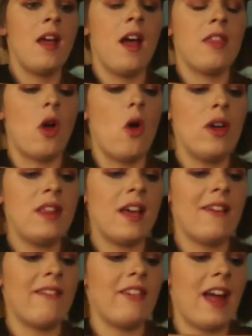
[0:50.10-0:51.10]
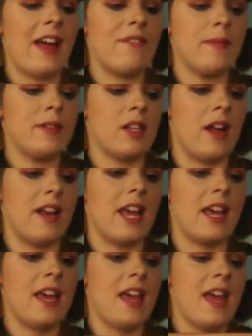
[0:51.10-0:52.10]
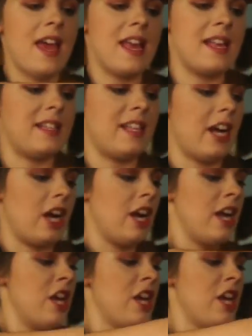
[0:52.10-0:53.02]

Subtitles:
The only thing I've ever ate from Sonic is their